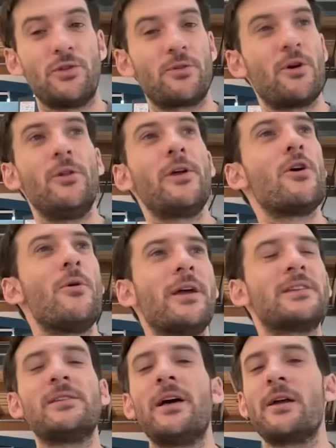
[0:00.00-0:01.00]
They're only
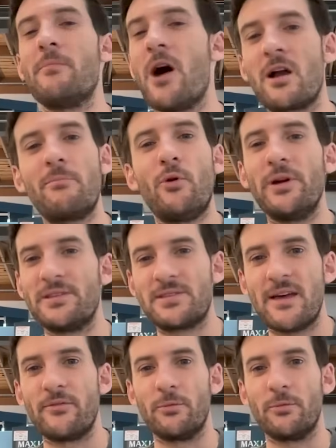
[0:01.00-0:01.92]
going to like Mach 0.7 or